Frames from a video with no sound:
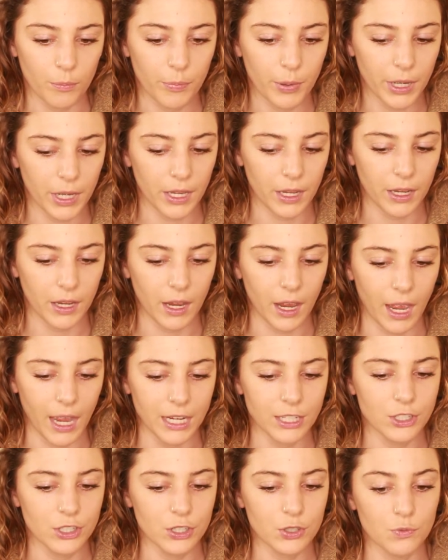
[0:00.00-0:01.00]
but
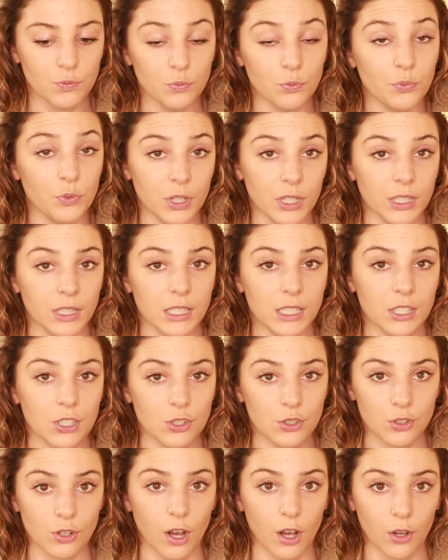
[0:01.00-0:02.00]
I just really
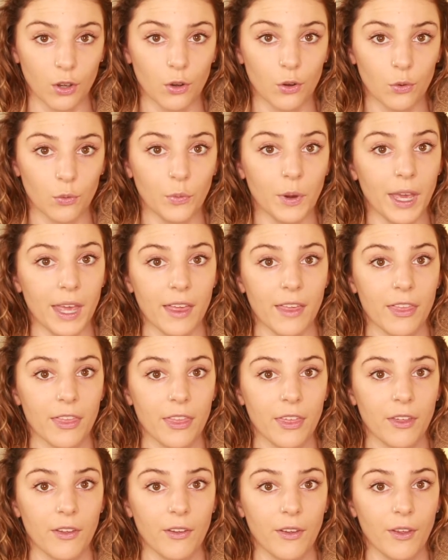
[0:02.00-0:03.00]
struggle
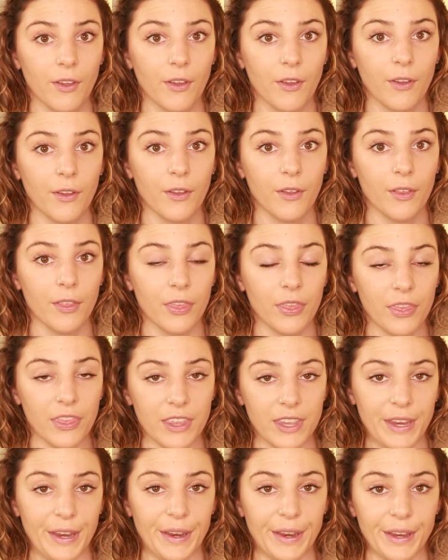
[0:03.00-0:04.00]
with
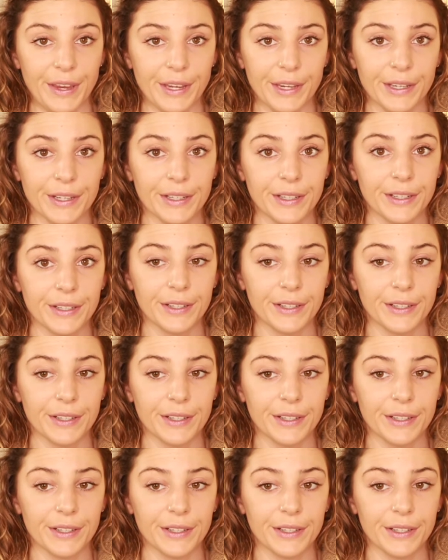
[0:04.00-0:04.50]
the